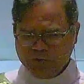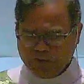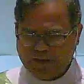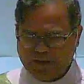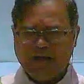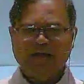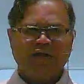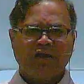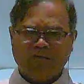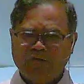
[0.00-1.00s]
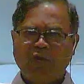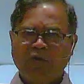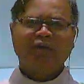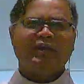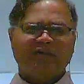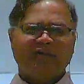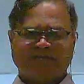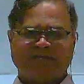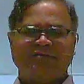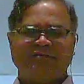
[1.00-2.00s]
when you die of
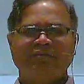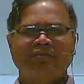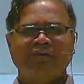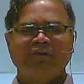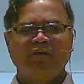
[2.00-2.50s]
loneliness.